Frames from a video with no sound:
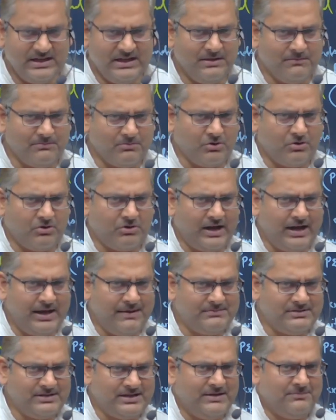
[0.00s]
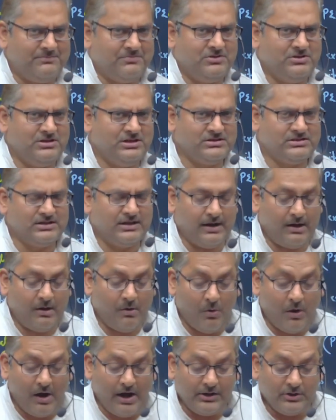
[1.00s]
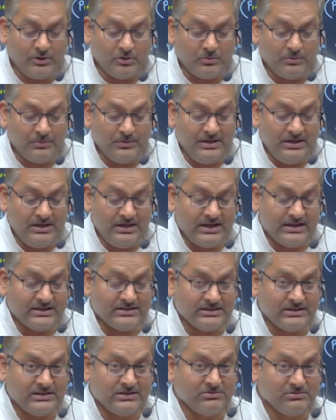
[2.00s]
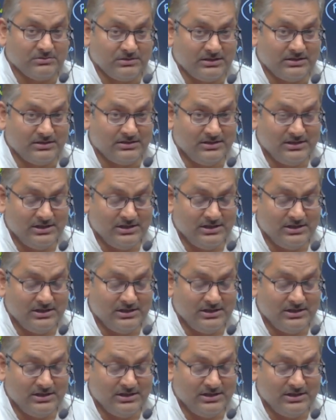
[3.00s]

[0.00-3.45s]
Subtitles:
programs and projects are required to be executed.